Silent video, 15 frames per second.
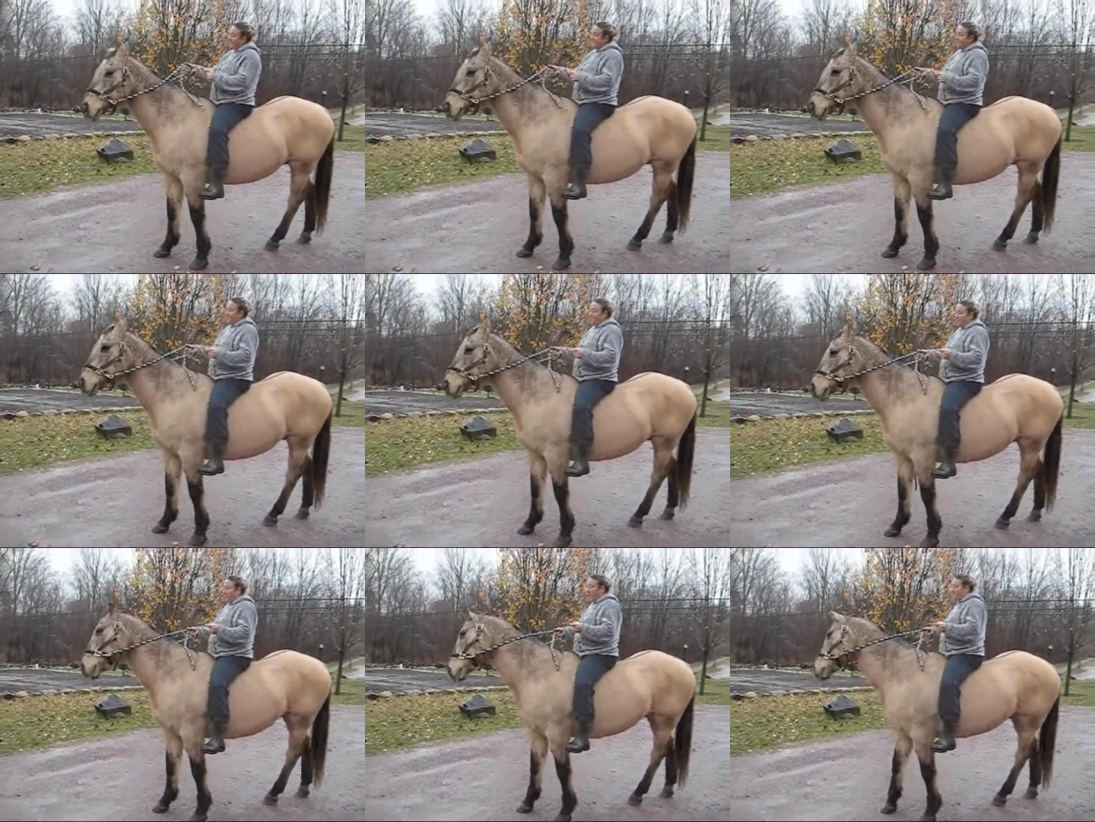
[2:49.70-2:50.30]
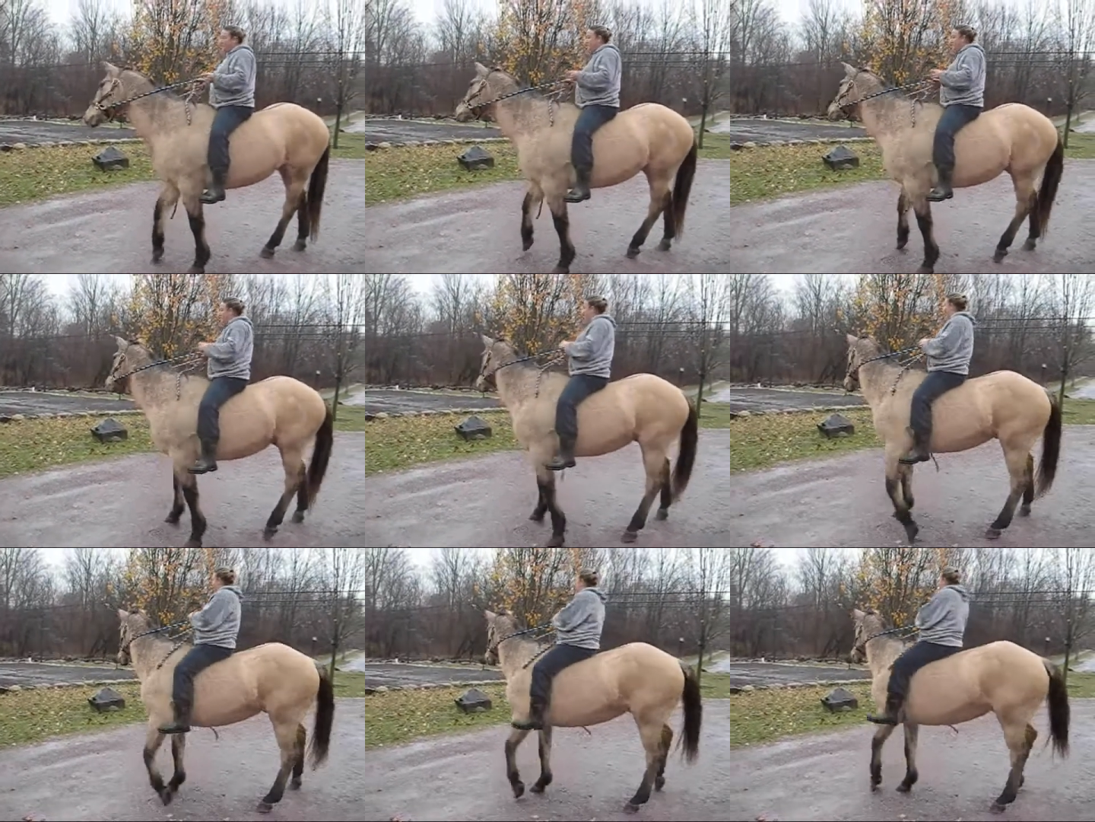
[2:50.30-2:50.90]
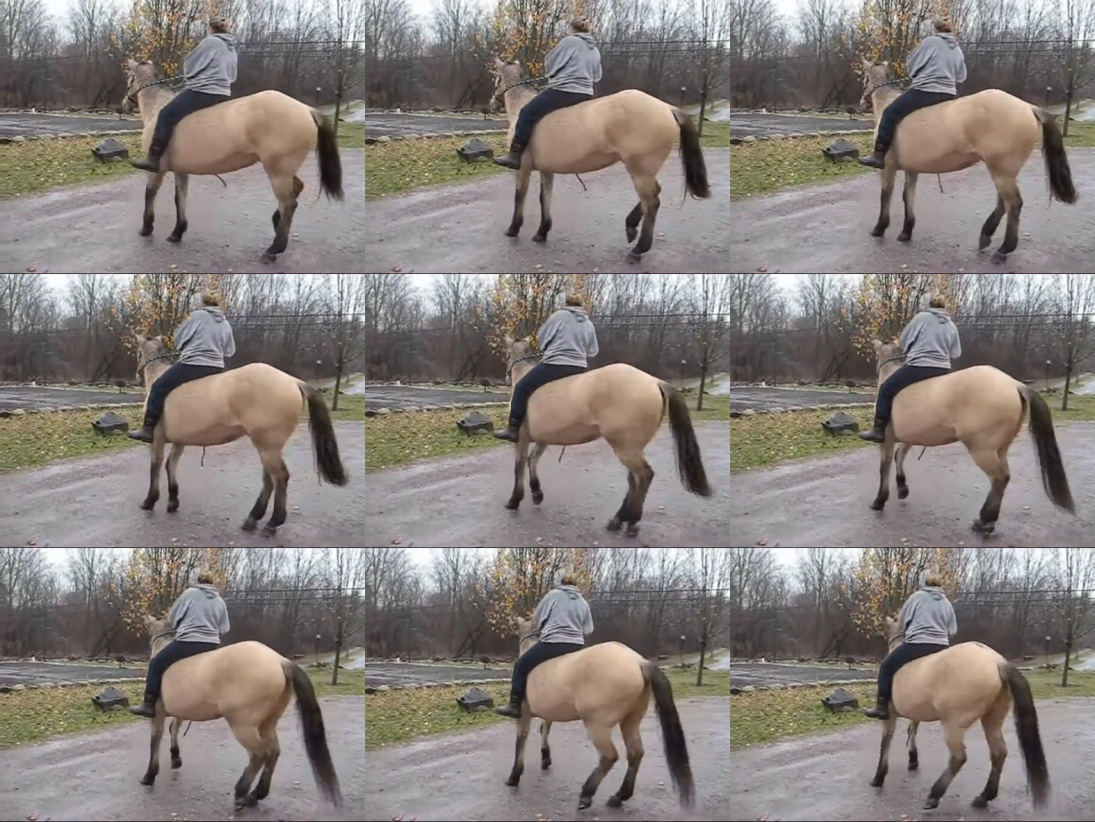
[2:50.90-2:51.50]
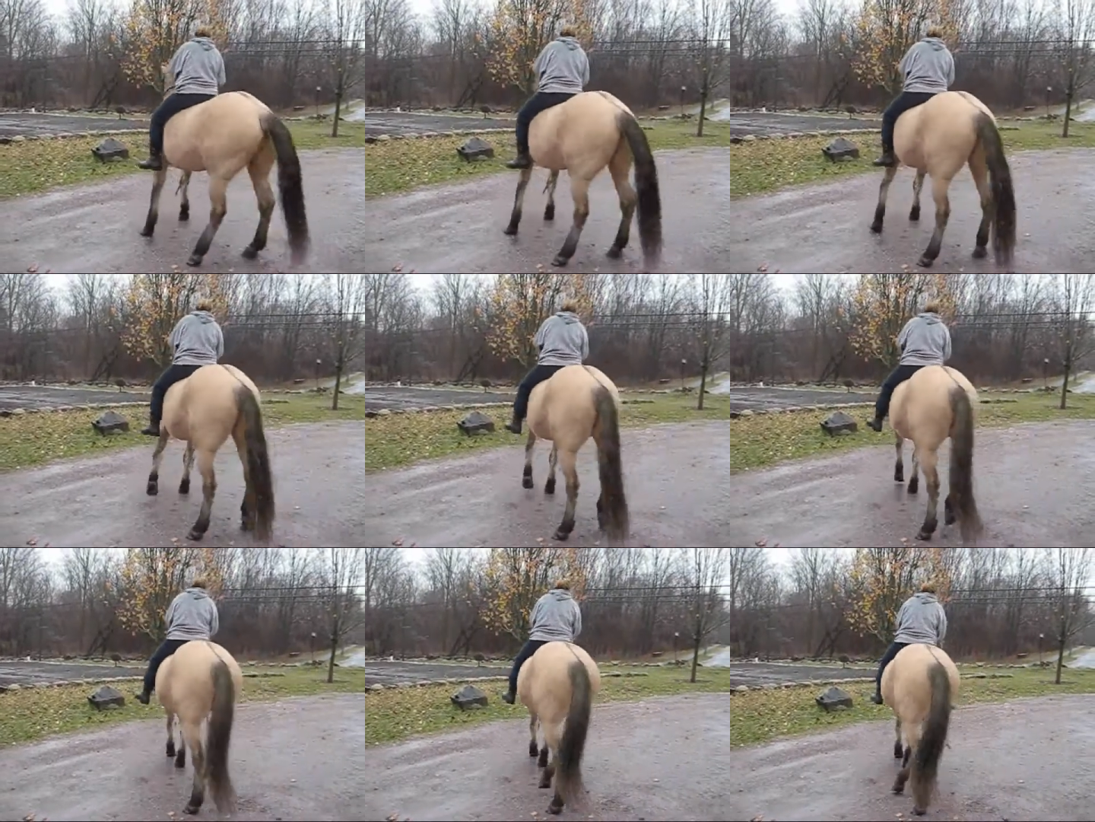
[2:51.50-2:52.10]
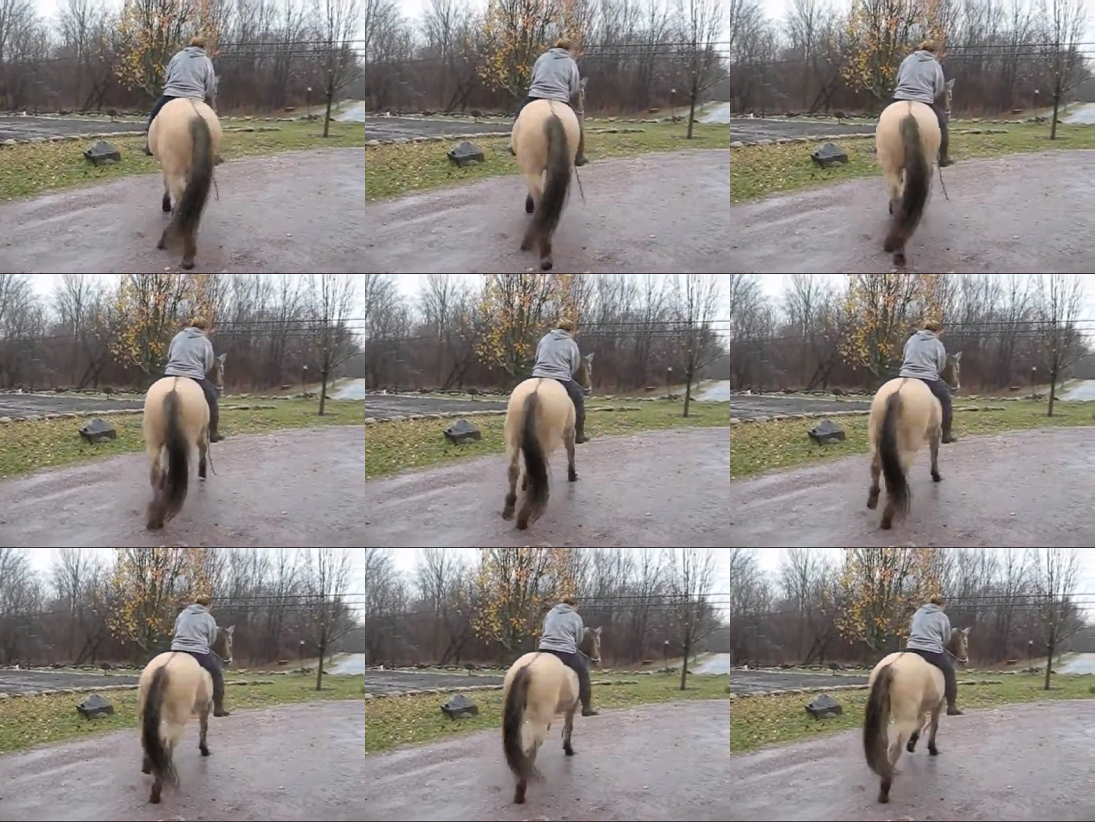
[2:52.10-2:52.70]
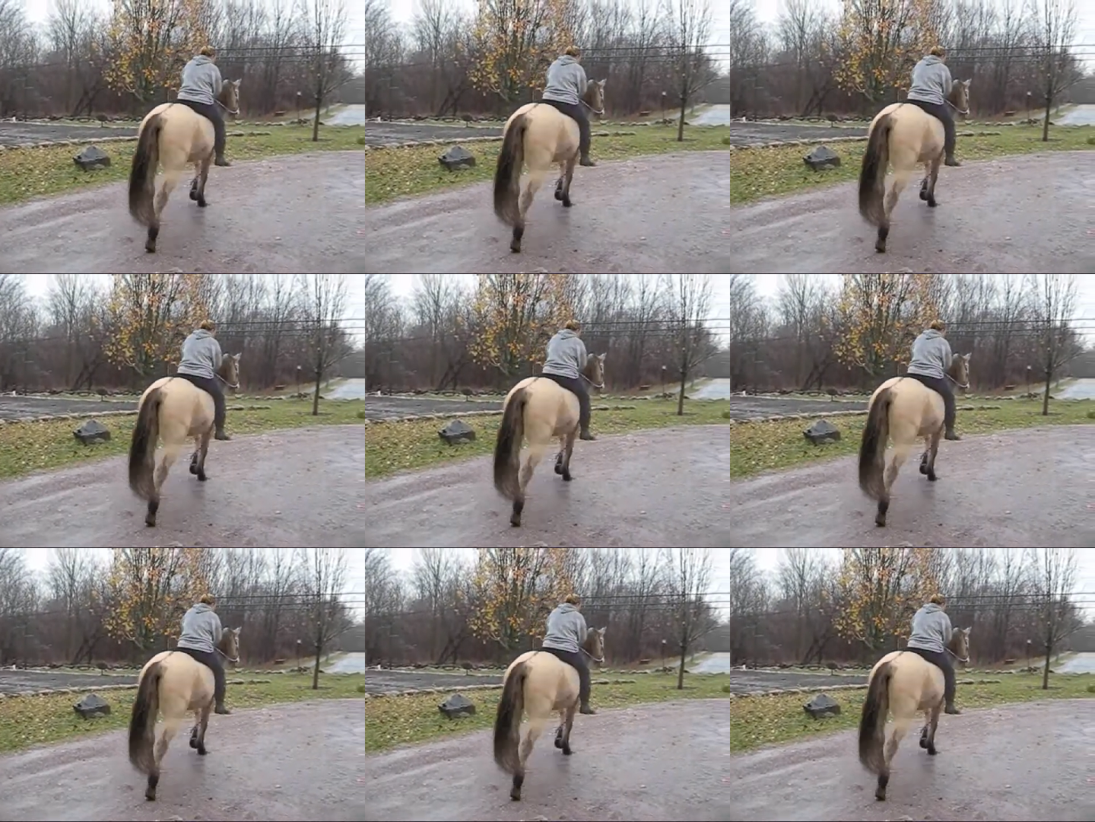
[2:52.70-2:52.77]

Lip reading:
(no speaker visible)